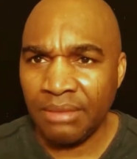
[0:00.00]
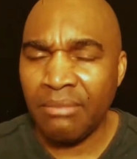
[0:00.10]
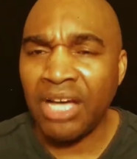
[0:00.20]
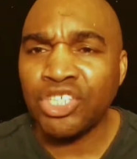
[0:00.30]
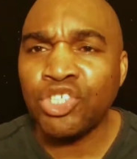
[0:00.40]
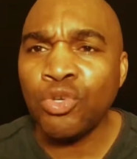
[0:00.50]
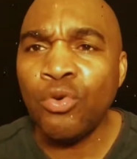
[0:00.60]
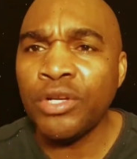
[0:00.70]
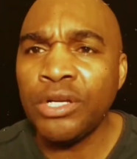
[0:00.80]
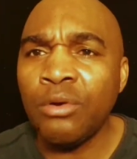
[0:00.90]
by
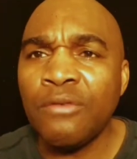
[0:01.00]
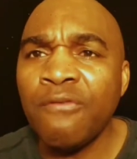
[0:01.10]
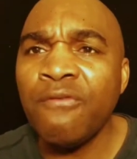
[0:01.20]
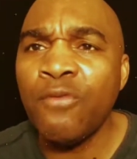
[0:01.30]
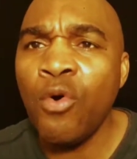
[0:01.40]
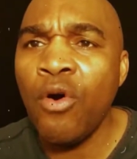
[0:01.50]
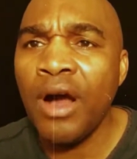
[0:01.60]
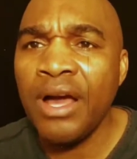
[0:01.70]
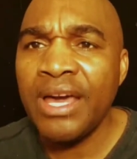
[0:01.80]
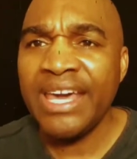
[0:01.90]
showing those
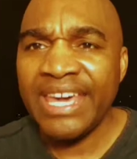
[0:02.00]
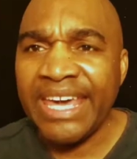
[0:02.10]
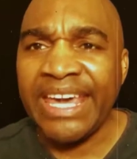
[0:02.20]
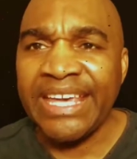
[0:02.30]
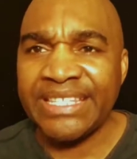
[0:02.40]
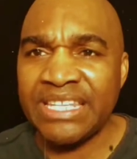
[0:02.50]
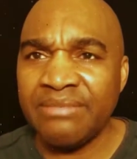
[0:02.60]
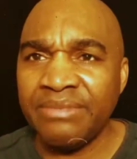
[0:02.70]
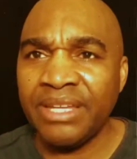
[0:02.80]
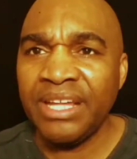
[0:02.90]
four
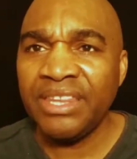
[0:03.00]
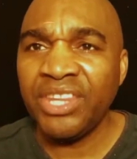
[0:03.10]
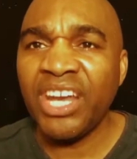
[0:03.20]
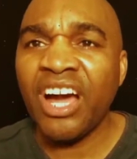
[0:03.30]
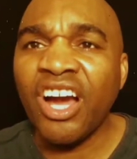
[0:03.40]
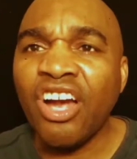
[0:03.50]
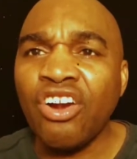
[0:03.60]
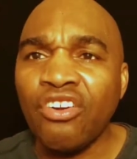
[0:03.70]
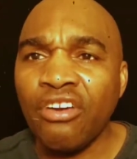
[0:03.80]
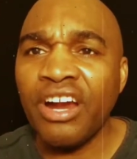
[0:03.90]
isms that
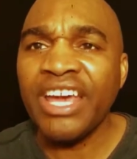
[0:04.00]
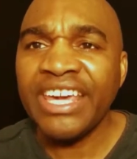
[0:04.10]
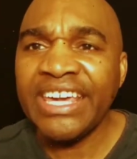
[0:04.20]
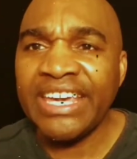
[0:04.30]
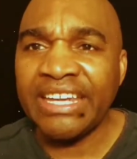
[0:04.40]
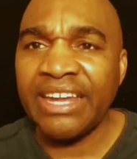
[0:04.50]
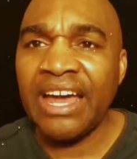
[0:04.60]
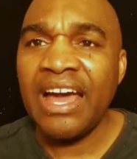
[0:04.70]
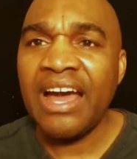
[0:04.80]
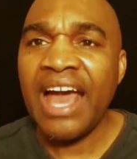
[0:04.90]
occur in
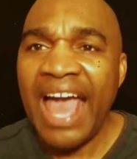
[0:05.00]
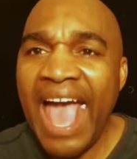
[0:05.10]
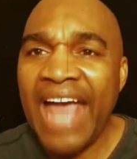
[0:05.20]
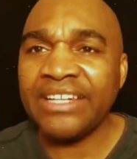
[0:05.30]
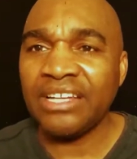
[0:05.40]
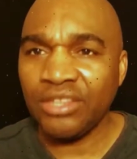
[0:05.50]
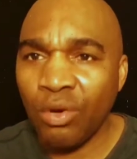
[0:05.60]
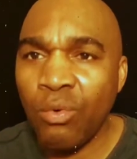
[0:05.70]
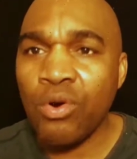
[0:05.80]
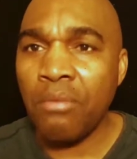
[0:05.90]
at
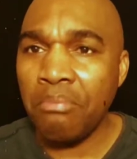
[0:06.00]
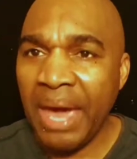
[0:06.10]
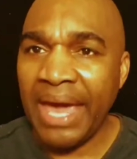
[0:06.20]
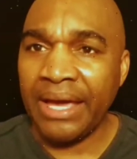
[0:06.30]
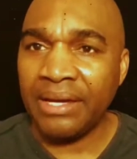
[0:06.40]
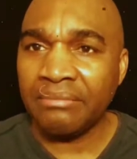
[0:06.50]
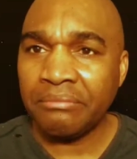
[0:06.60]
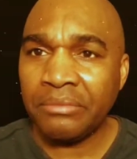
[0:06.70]
the World Bank.